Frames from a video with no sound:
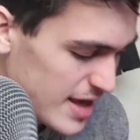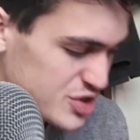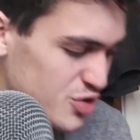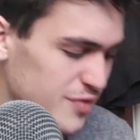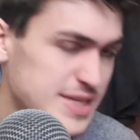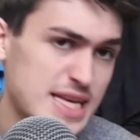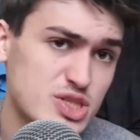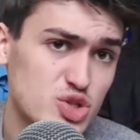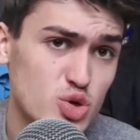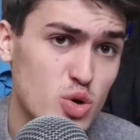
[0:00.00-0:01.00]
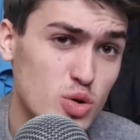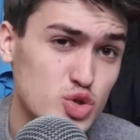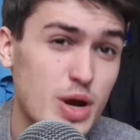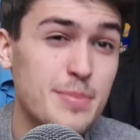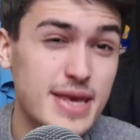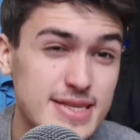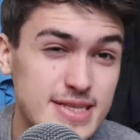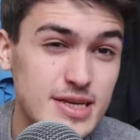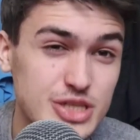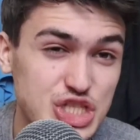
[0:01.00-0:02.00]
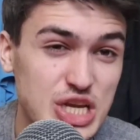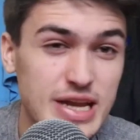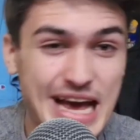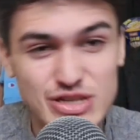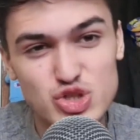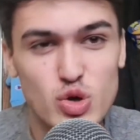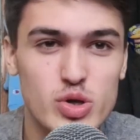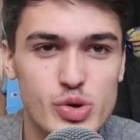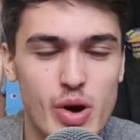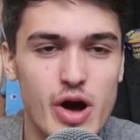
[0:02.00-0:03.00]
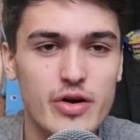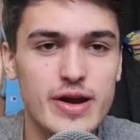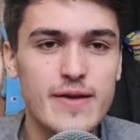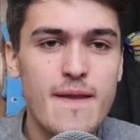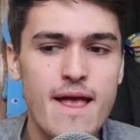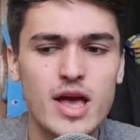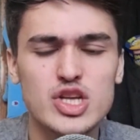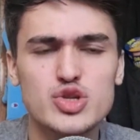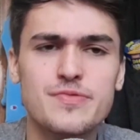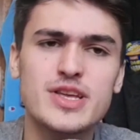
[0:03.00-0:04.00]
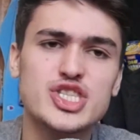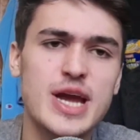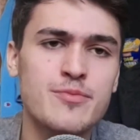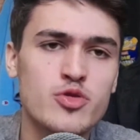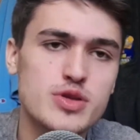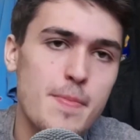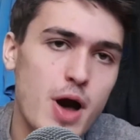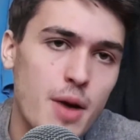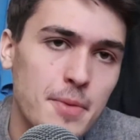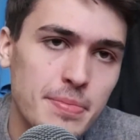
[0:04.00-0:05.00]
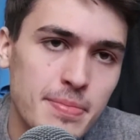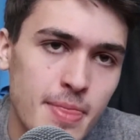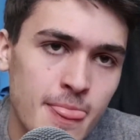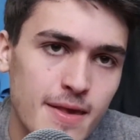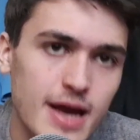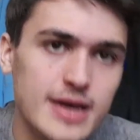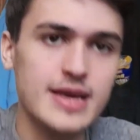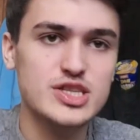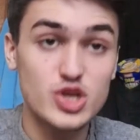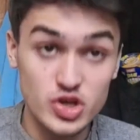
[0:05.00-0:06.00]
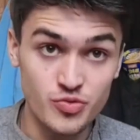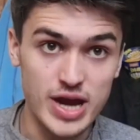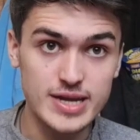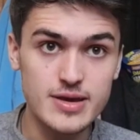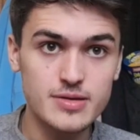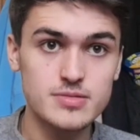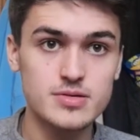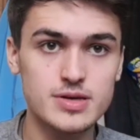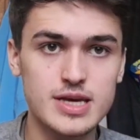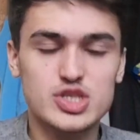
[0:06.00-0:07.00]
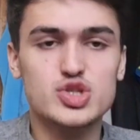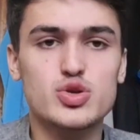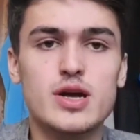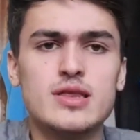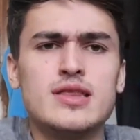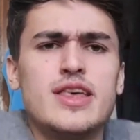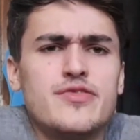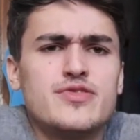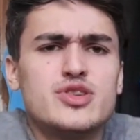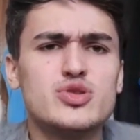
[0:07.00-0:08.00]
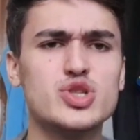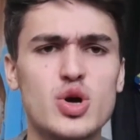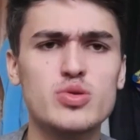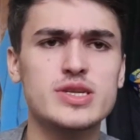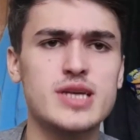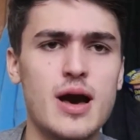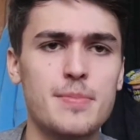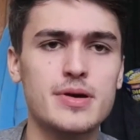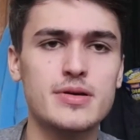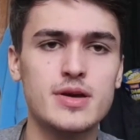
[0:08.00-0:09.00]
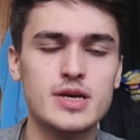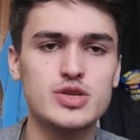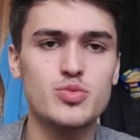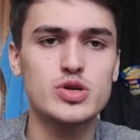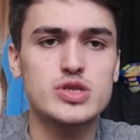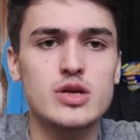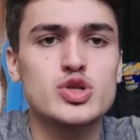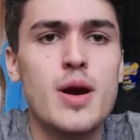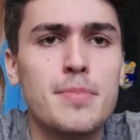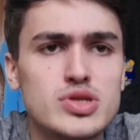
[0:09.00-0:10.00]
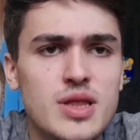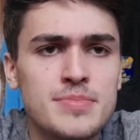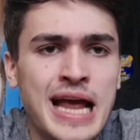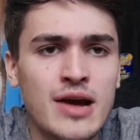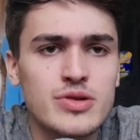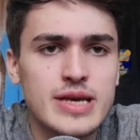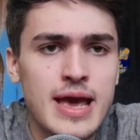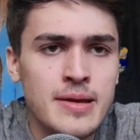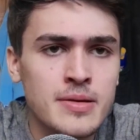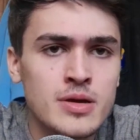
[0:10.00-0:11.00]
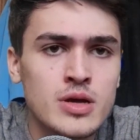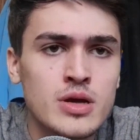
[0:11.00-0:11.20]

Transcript: It sort of tests your trapezius and how strong you are in sort of the general department. Okay, so you ready? Yeah, just try and lift your shoulders up whilst I try and push them down, okay?